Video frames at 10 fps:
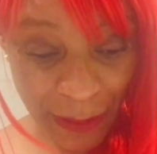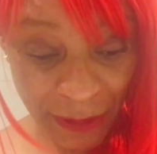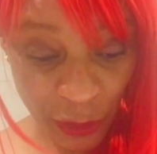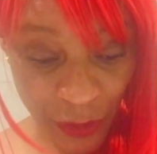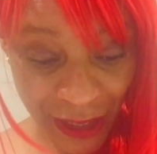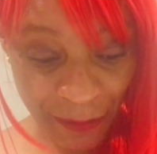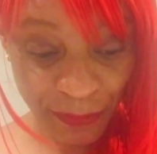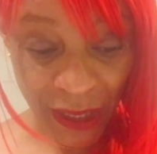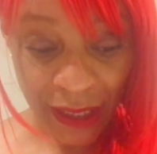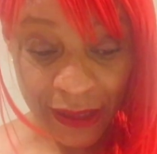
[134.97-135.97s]
three.
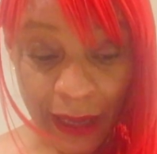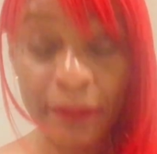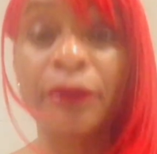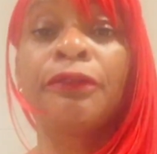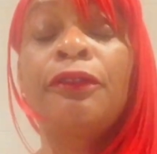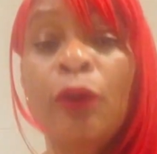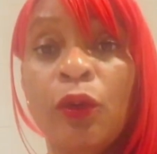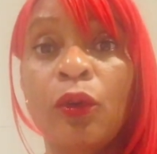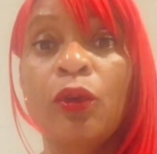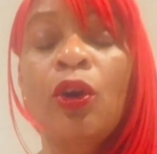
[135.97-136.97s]
Number
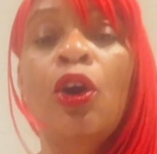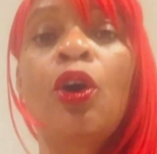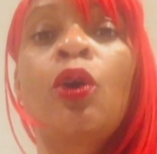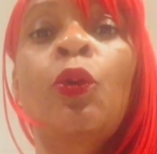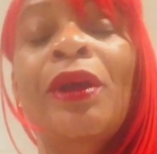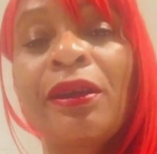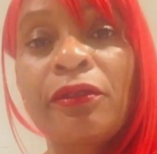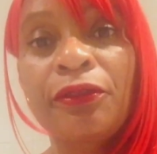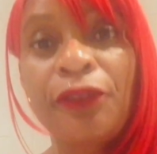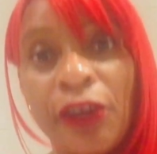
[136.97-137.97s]
four, we
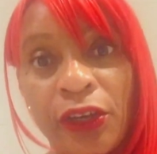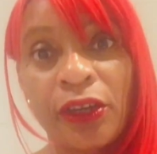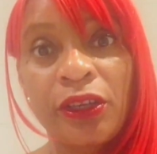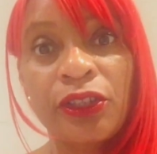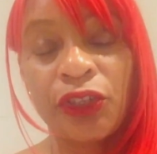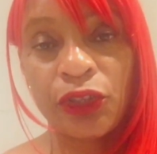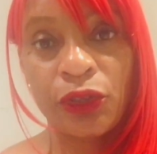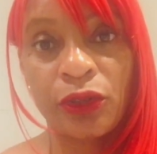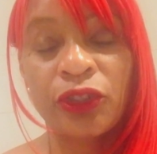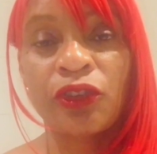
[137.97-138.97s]
refer
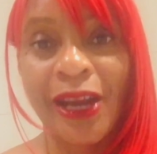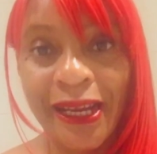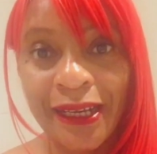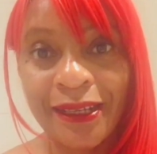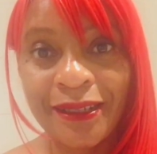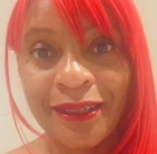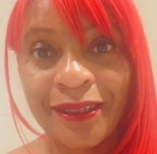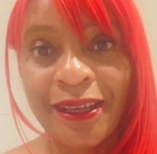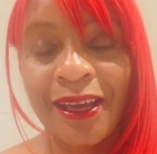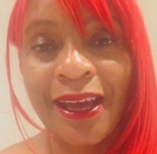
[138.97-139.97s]
to
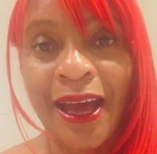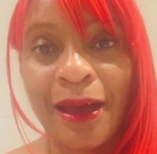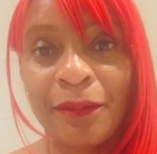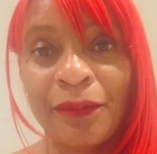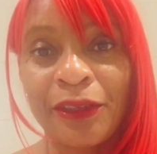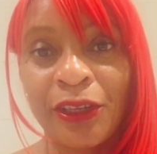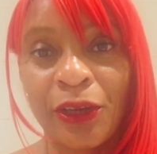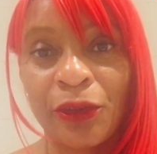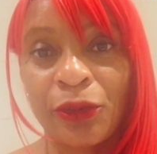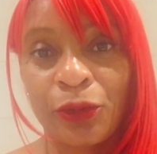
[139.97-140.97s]
trainers,
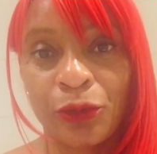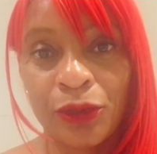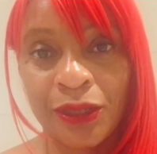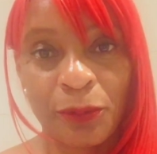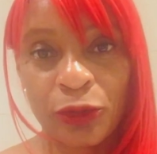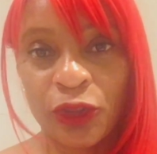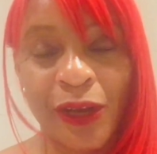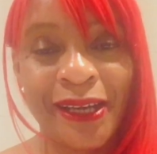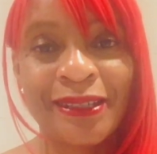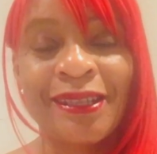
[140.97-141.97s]
your sports
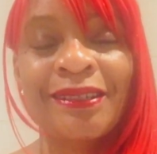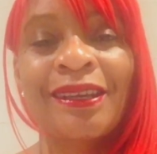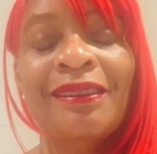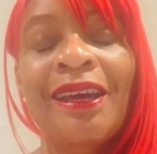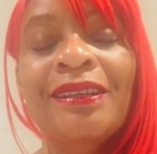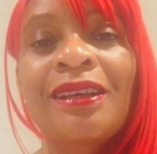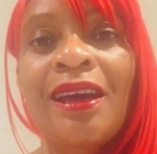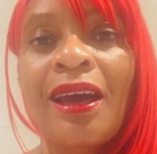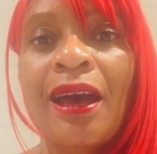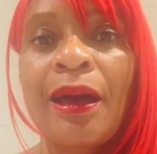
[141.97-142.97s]
trainers, things like that,
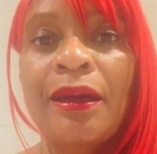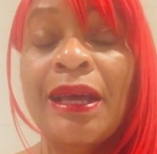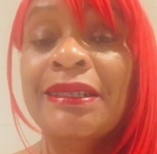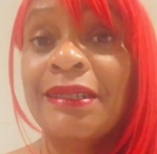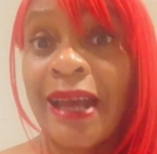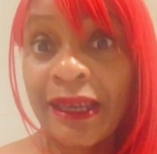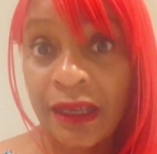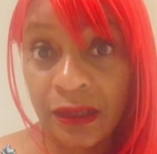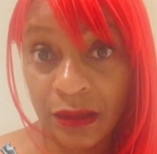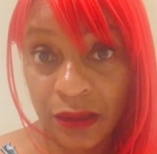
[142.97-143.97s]
as
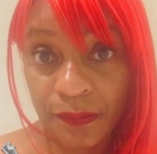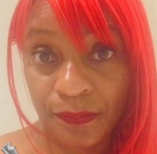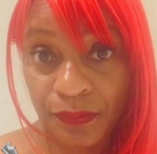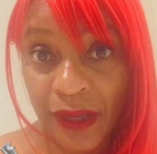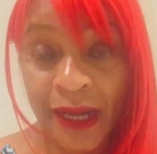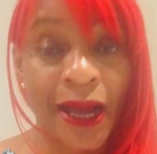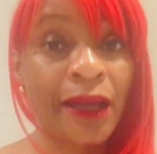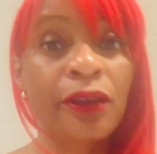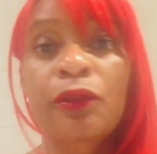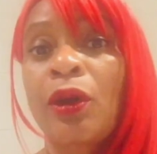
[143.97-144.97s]
Techies. And
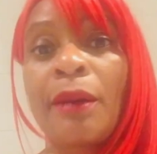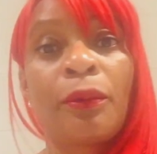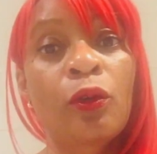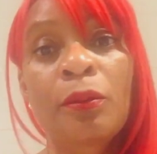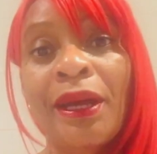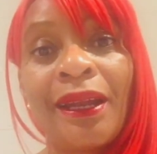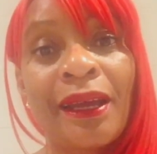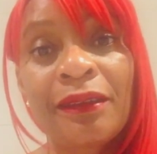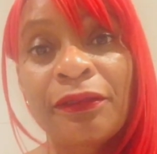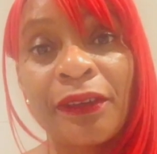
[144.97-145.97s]
I grew up all my
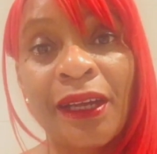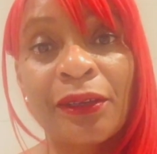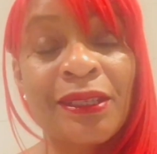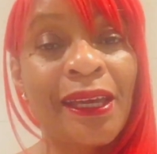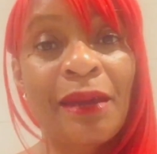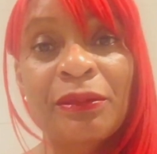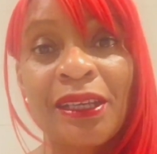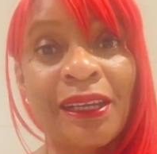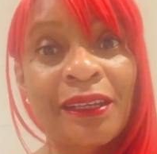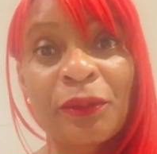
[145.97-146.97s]
life, and because I came
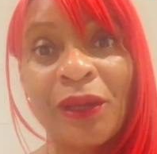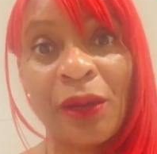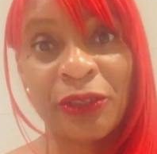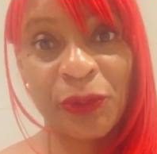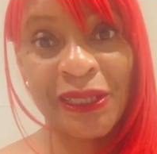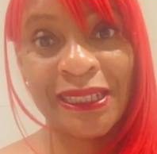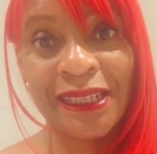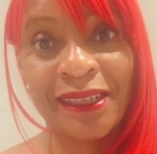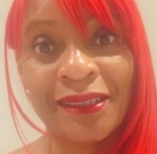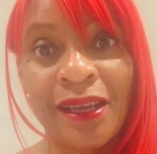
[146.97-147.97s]
to England when I was
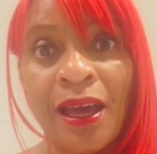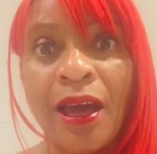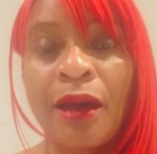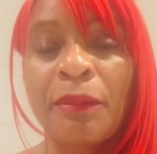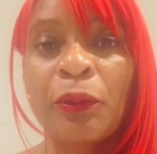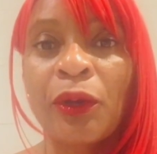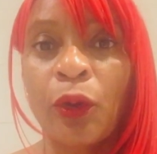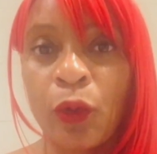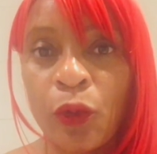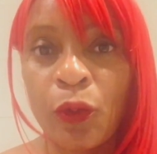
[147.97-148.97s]
26, but we
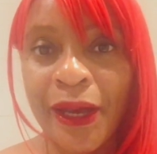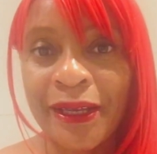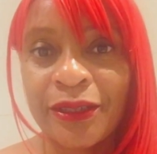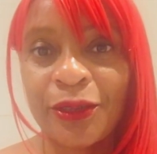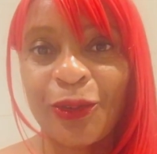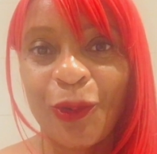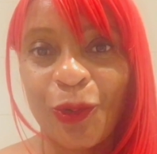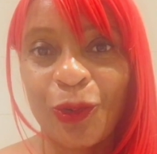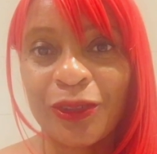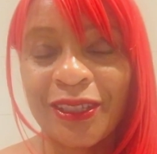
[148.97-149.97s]
always
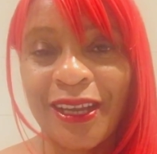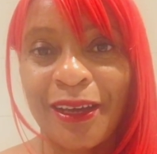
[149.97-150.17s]
called